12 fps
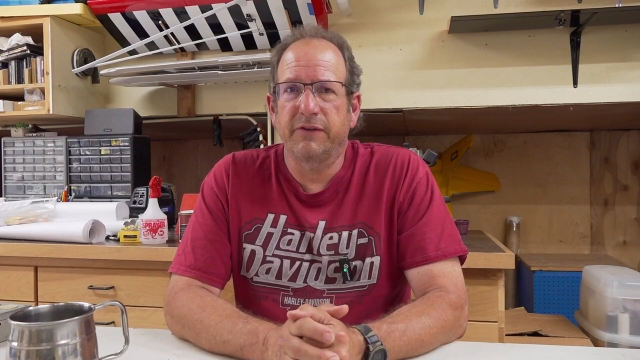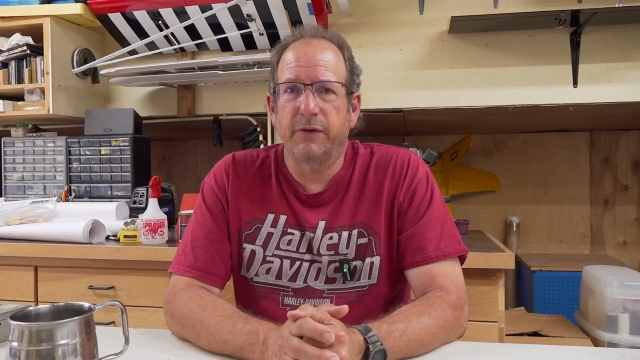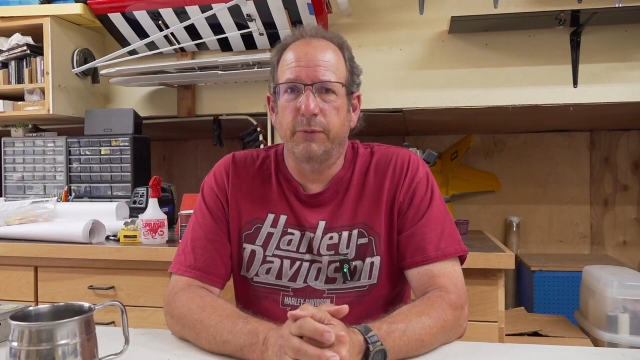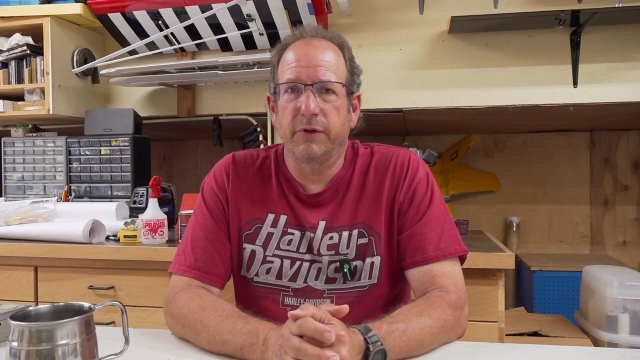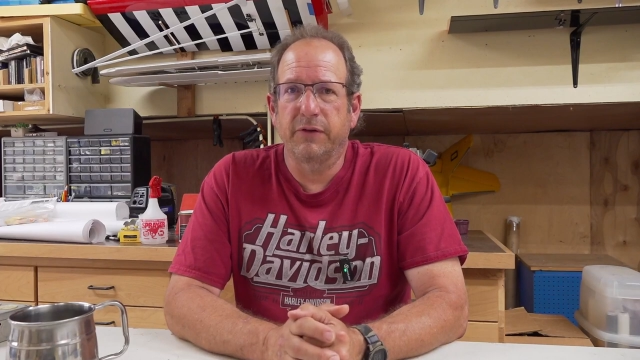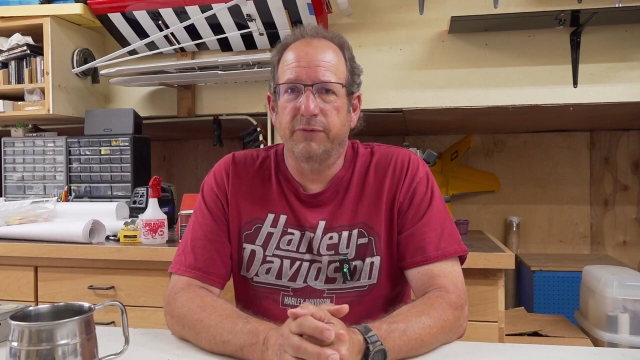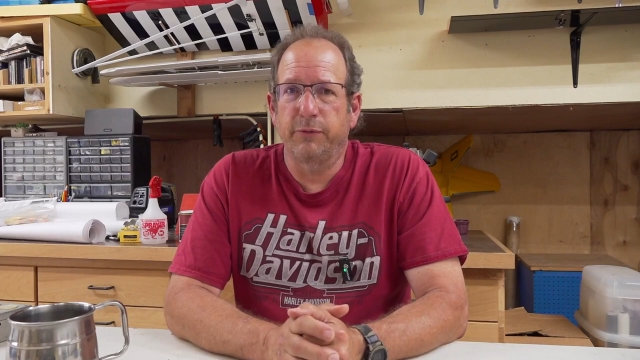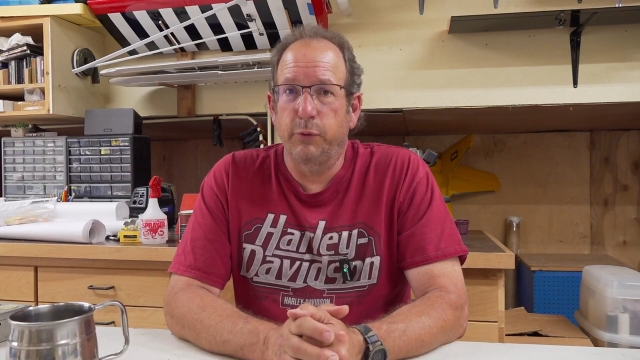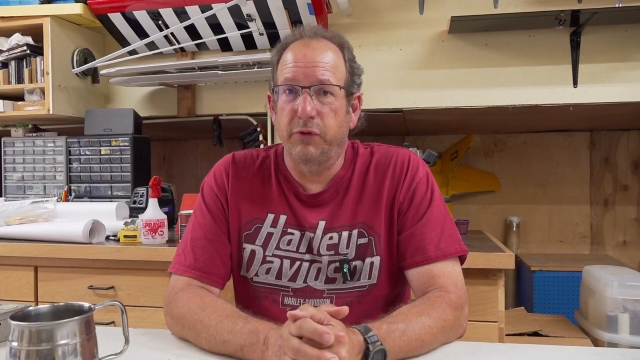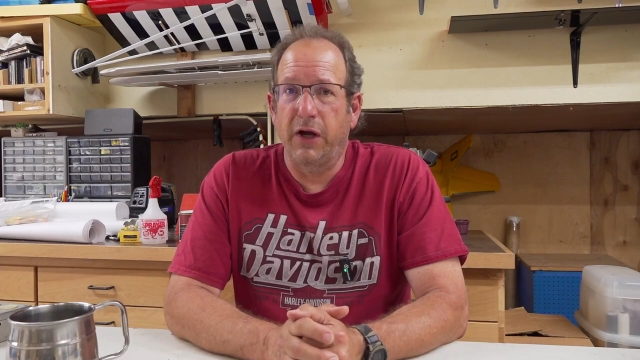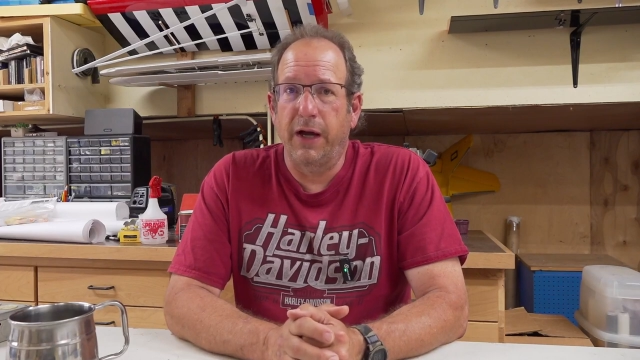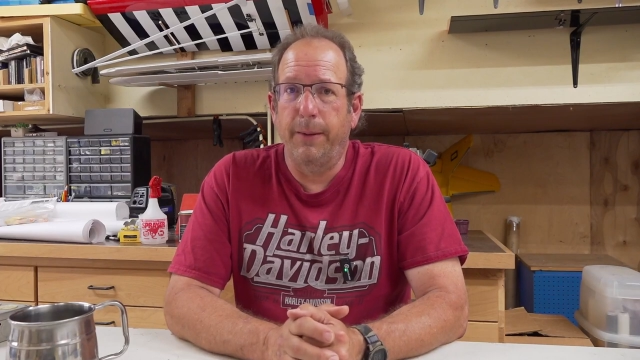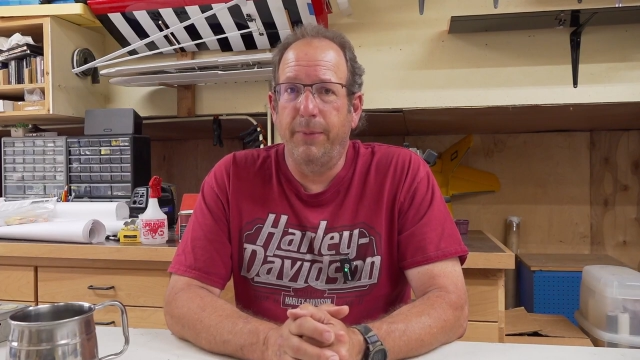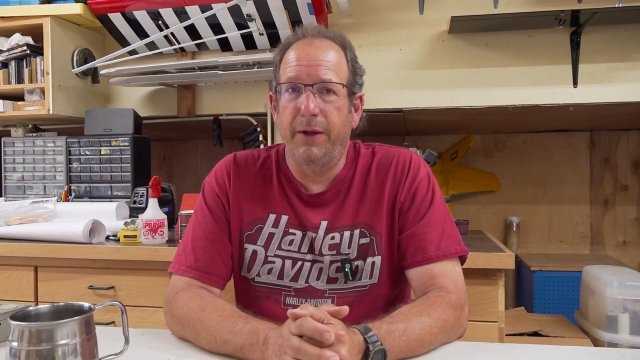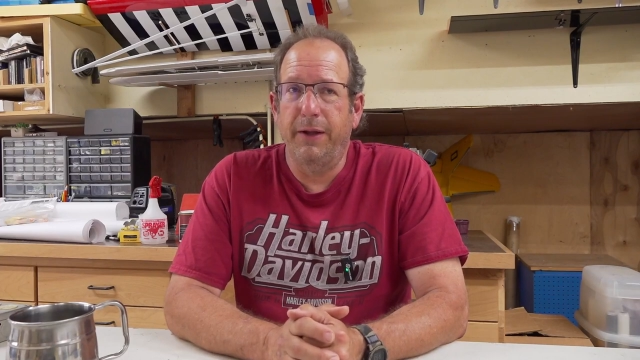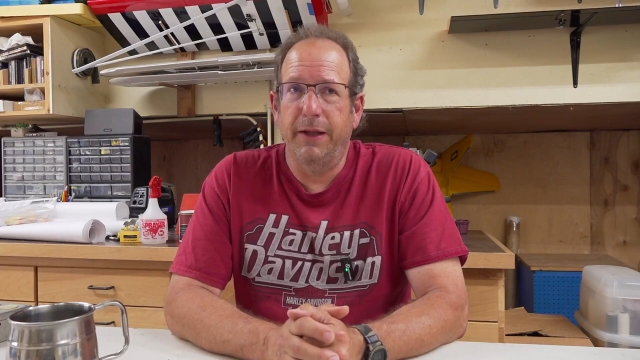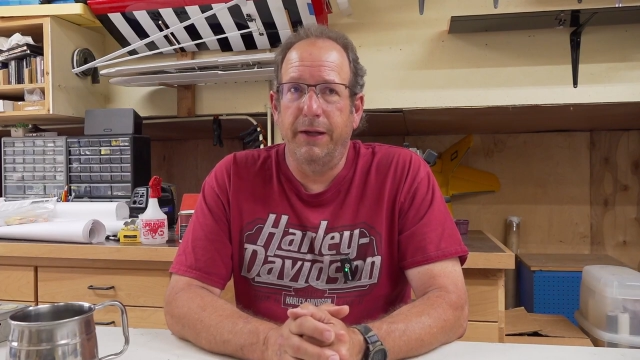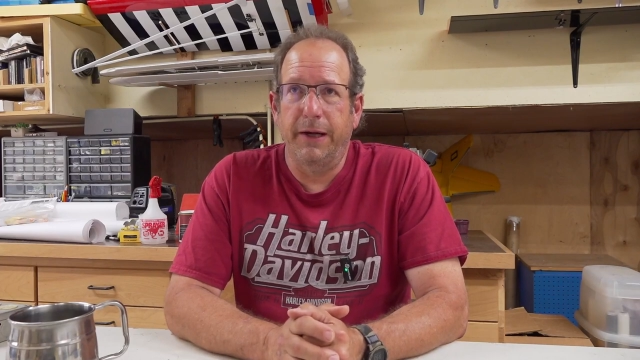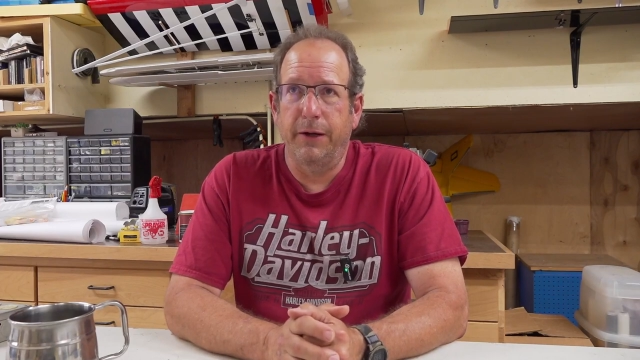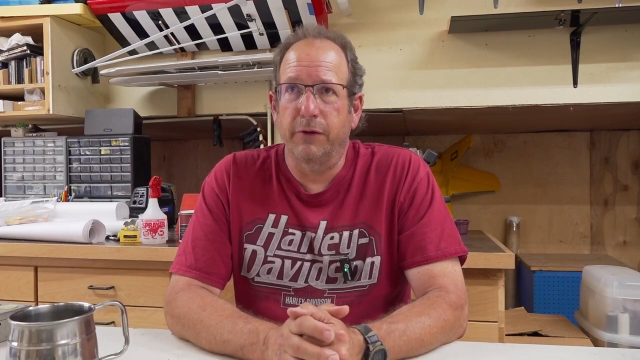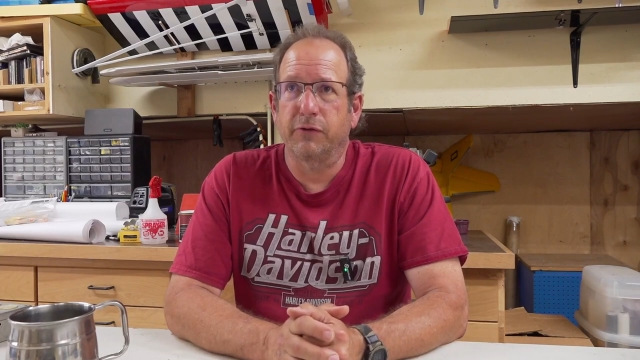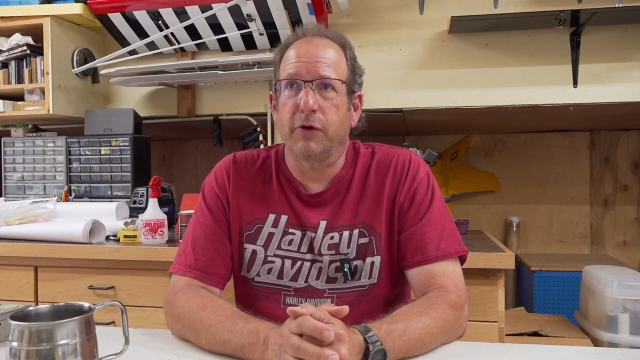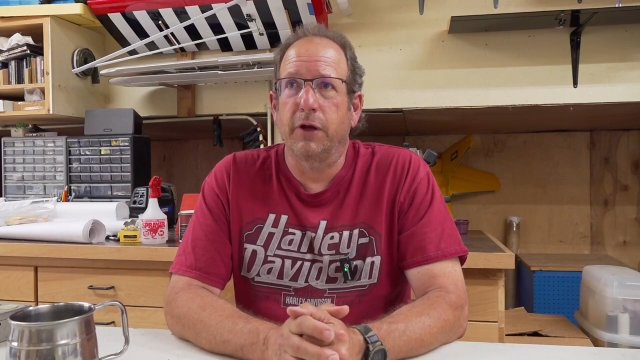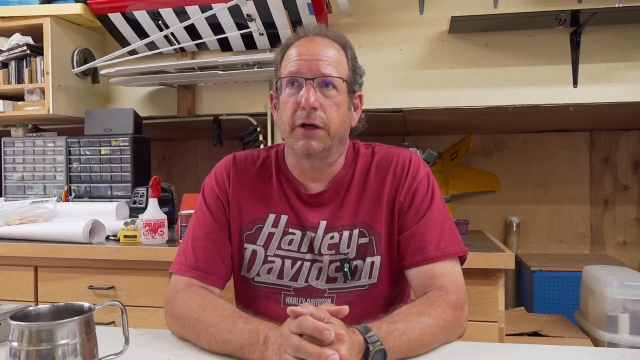it was Futaba and
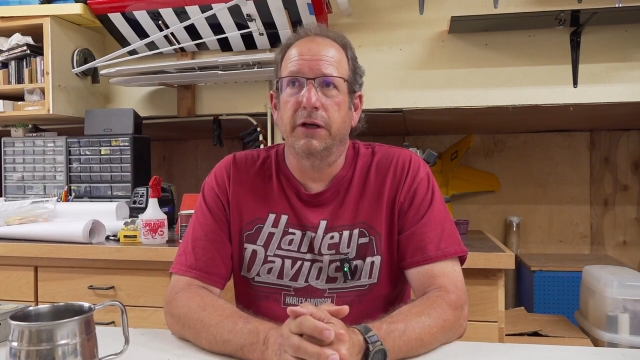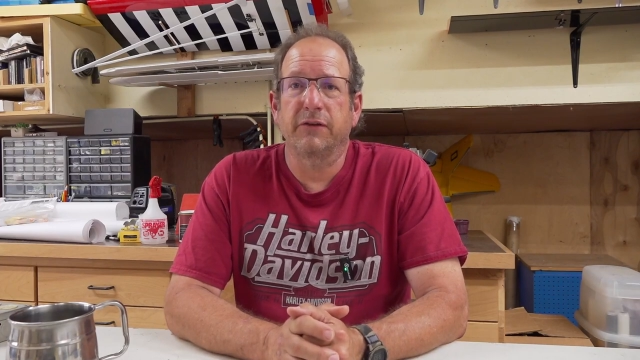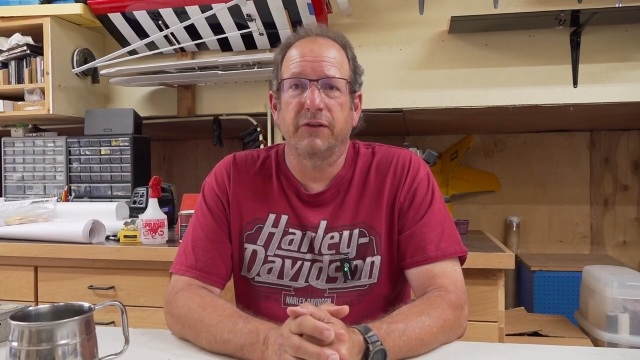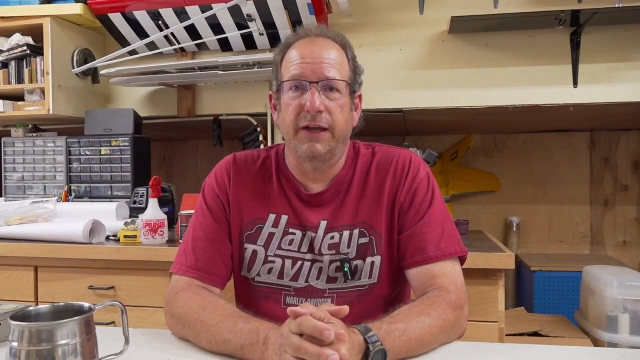Airtronics